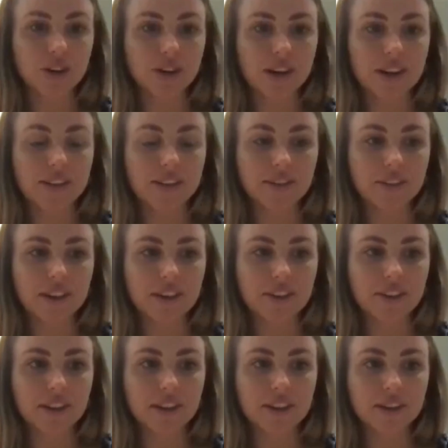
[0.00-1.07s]
And I
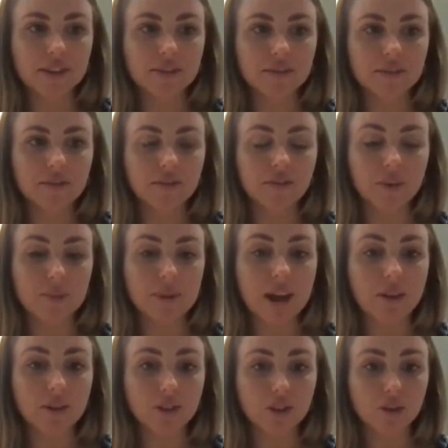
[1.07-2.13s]
think it's, for me, I
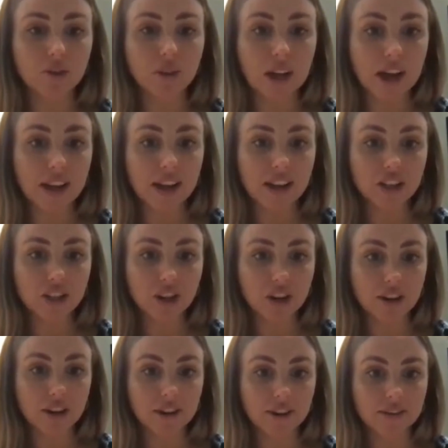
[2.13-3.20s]
was so glad I
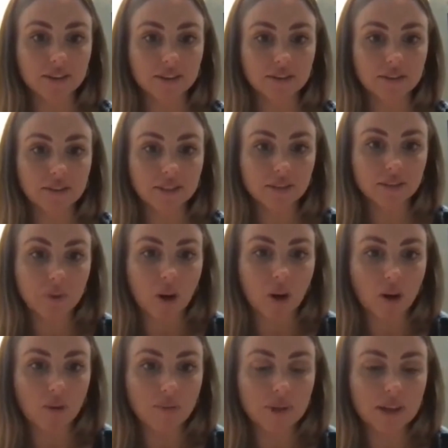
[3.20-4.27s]
started
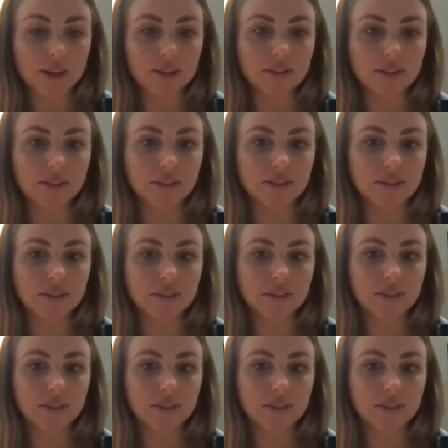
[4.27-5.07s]
small, because